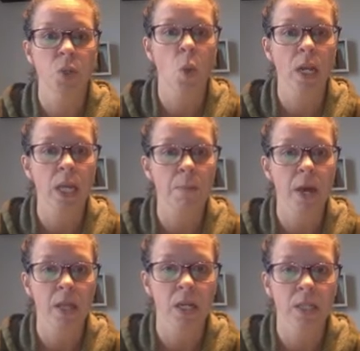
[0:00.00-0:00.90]
20
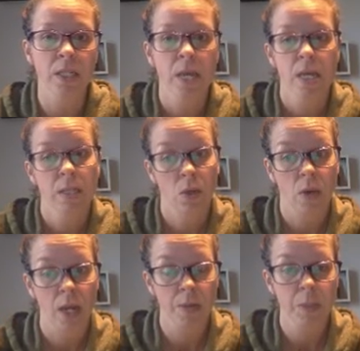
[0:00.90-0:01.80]
mothers, so
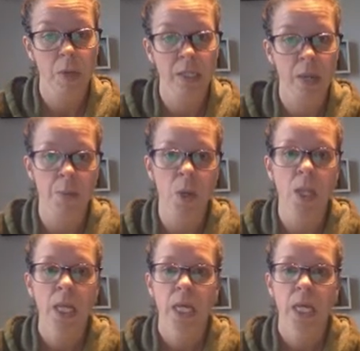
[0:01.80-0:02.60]
kind of small sample,